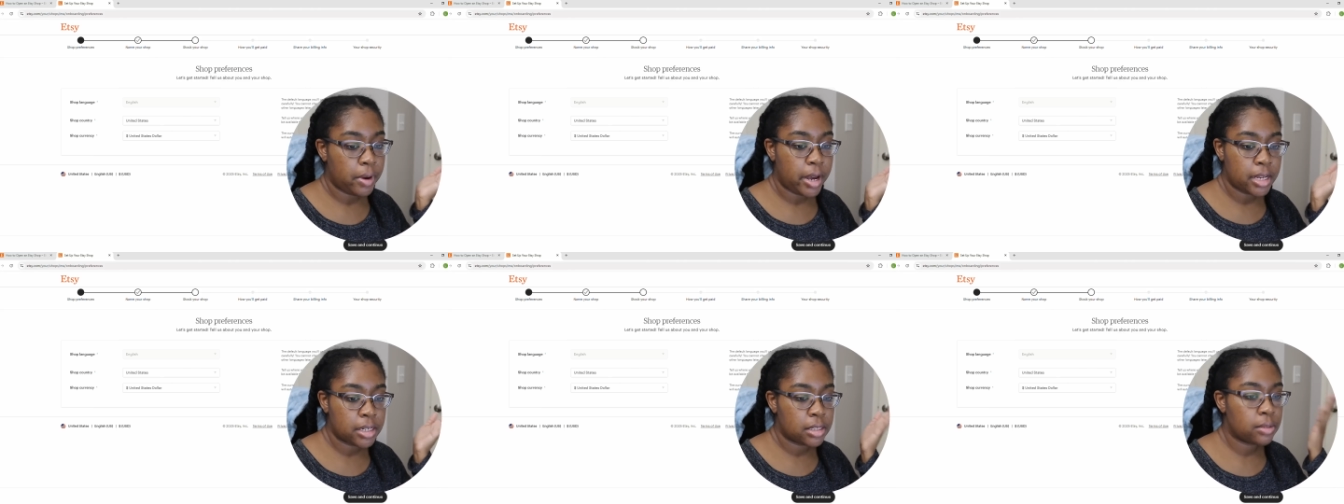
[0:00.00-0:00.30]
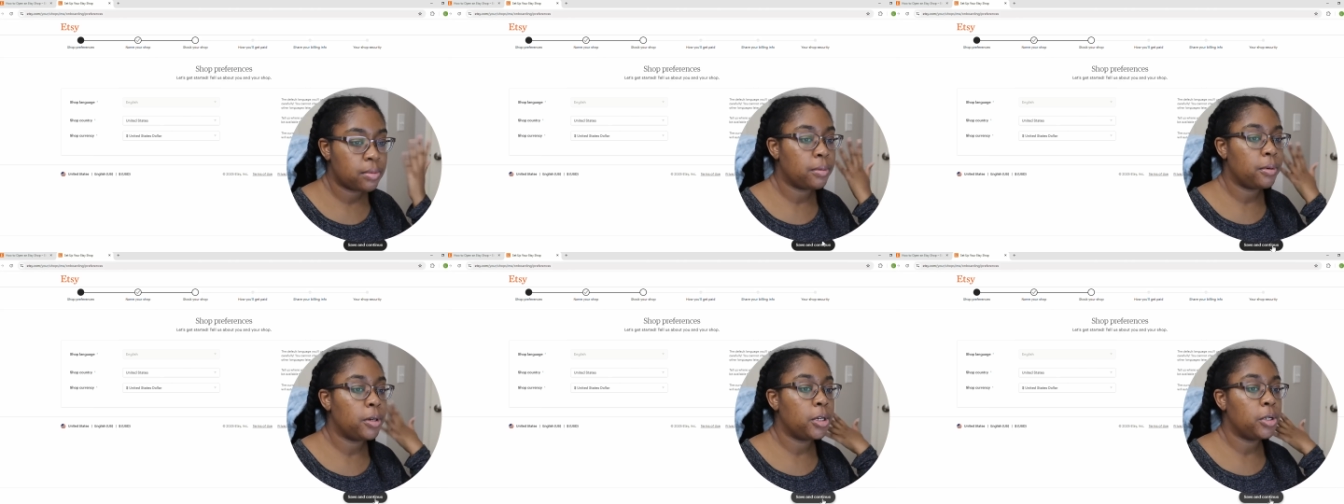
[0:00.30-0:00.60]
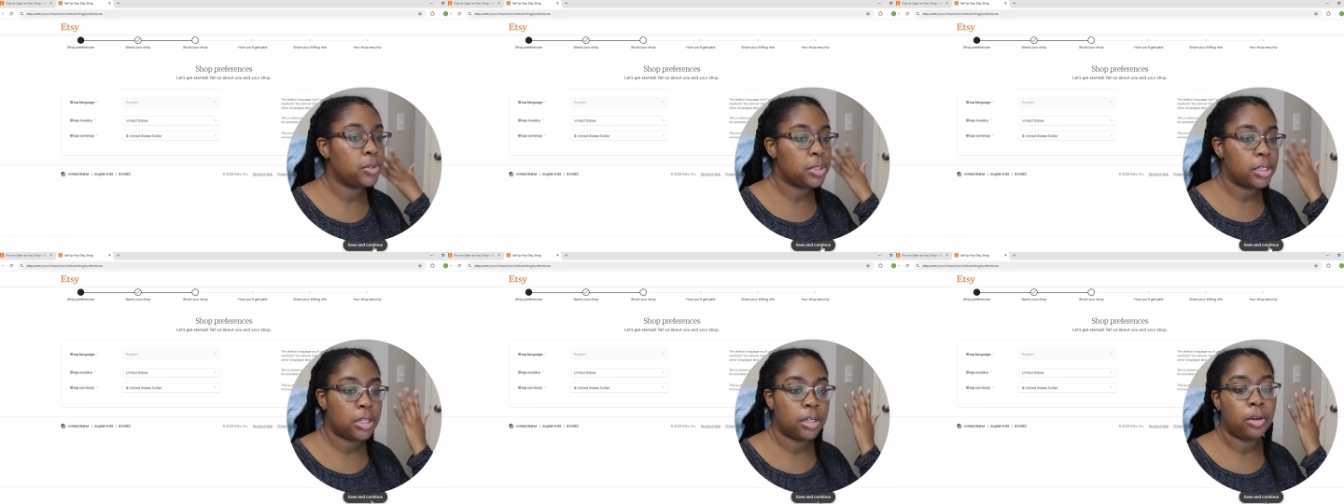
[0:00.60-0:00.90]
US. We're
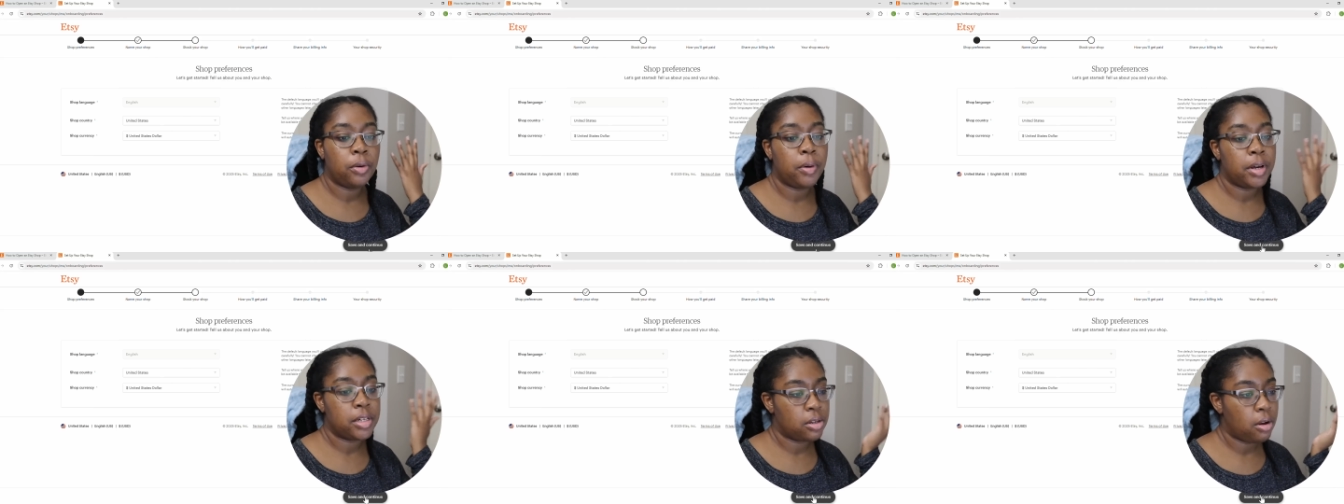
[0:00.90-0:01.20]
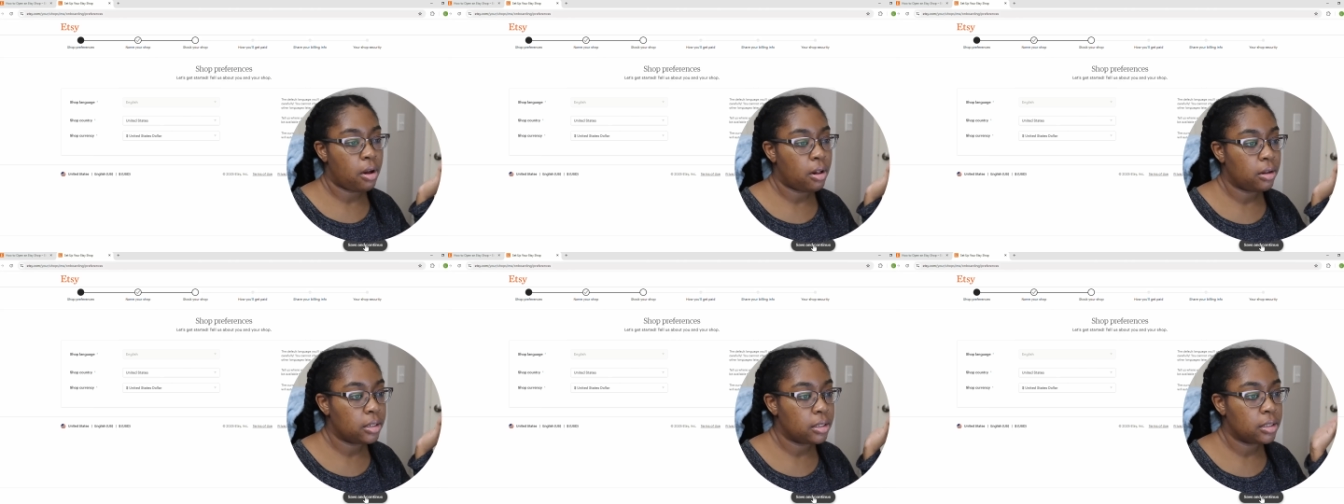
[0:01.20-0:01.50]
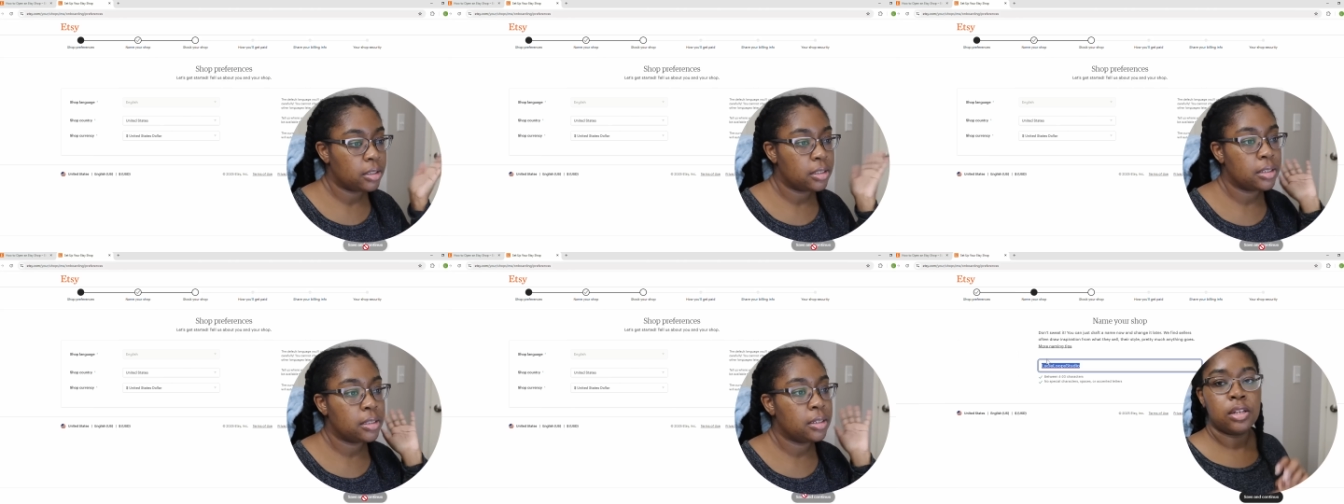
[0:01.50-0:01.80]
using US
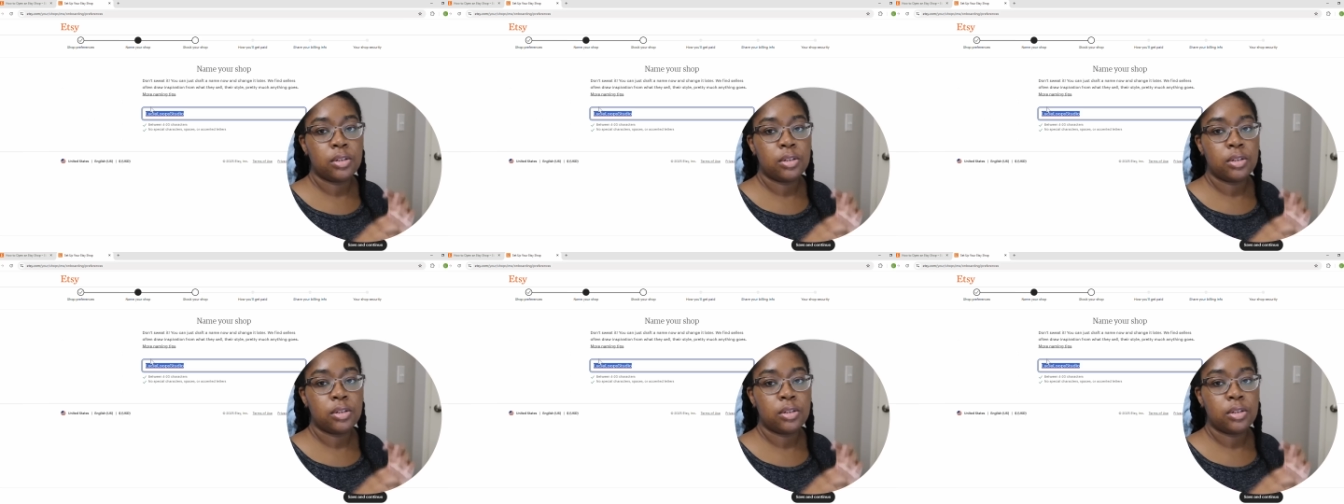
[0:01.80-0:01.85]
dollars.